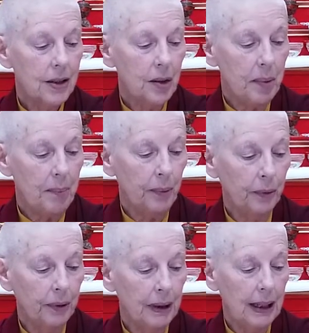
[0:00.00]
to be
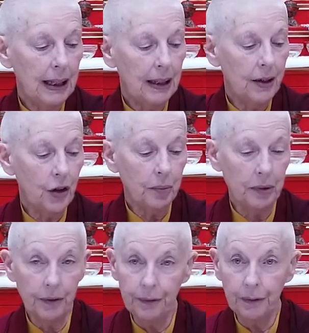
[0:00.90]
born in
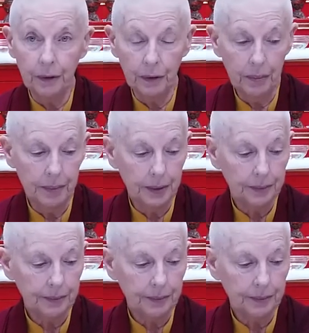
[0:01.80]
human form.